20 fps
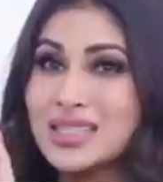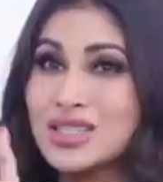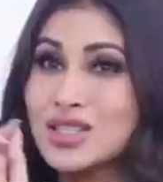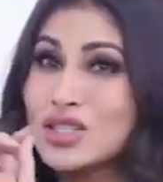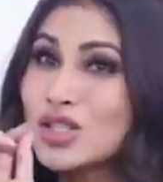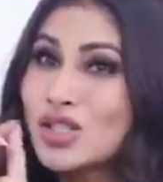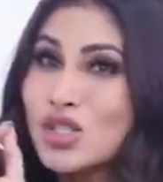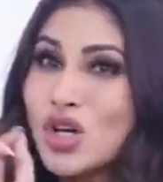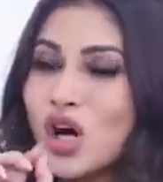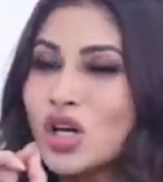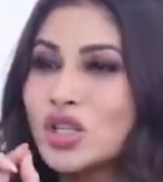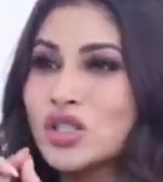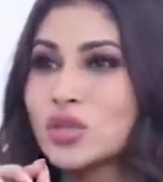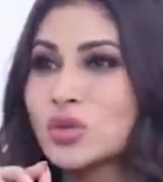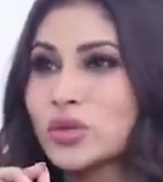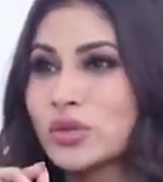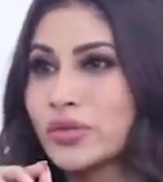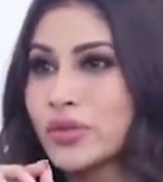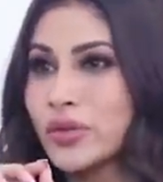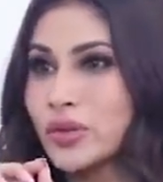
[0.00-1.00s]
It's not
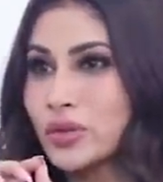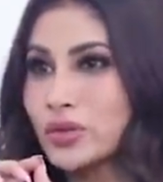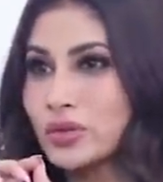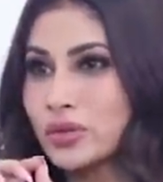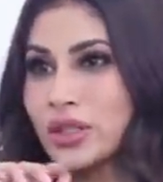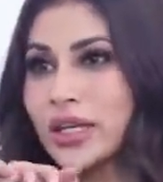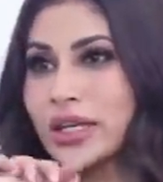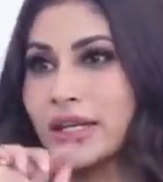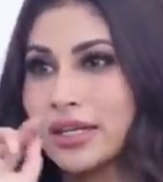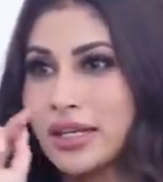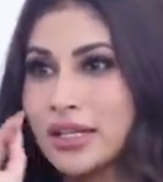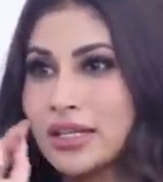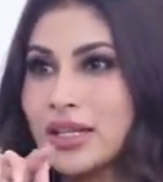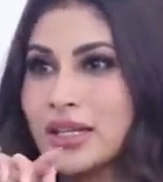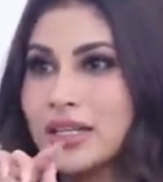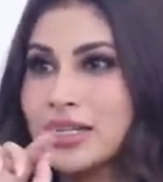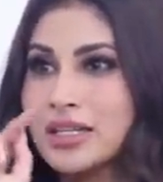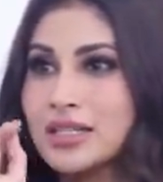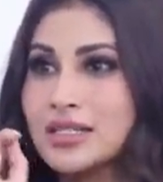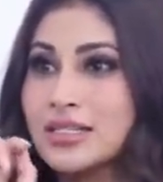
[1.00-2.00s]
good for you. Like,
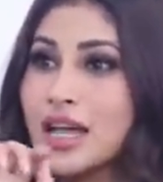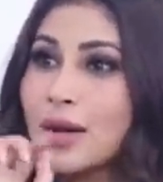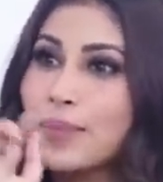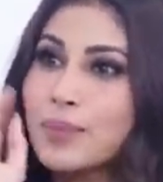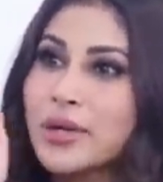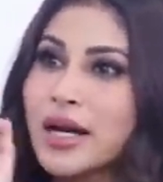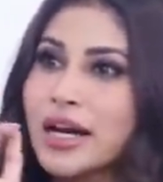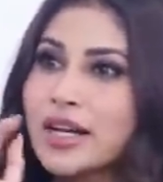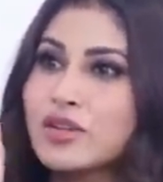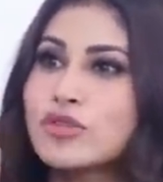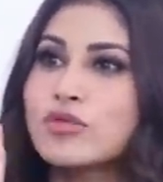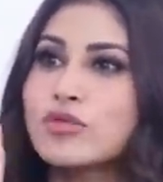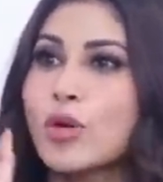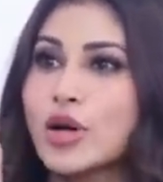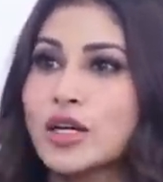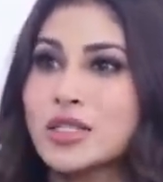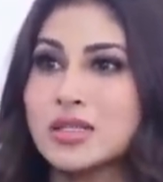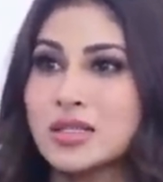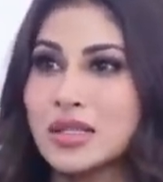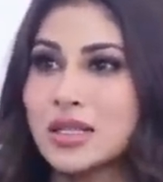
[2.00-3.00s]
it is some kind of
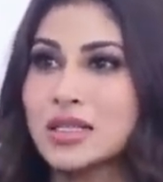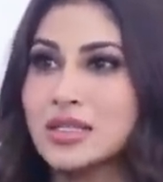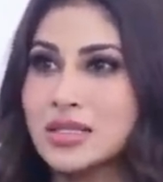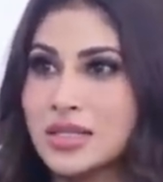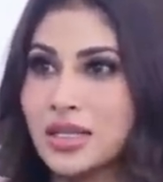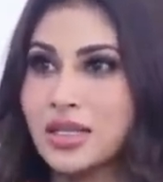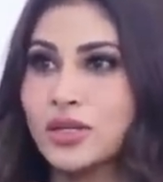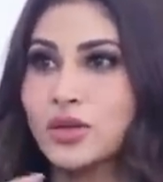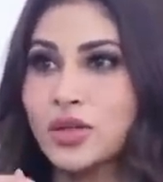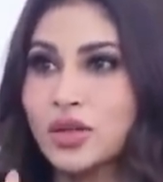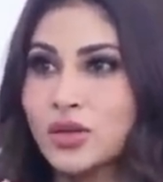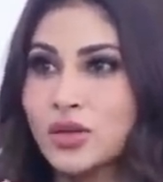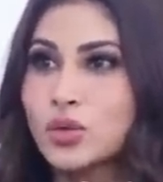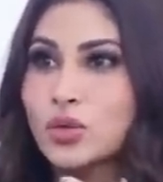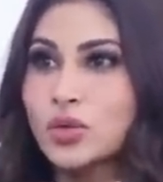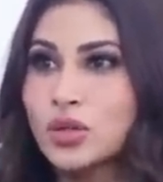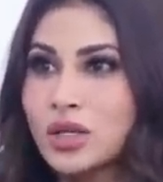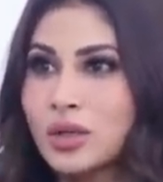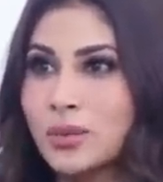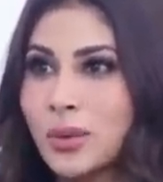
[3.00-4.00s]
poison, they say. You can
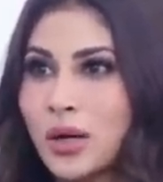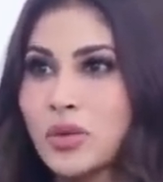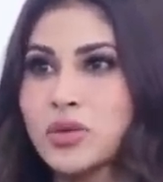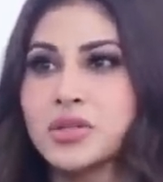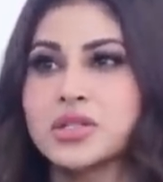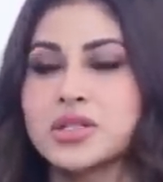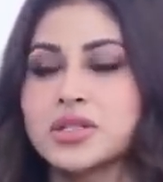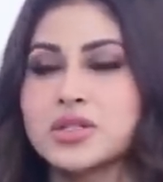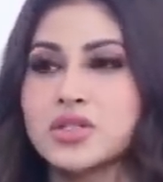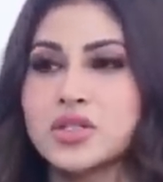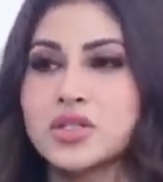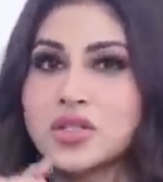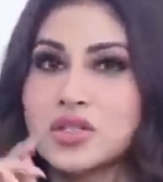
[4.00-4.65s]
Google about it and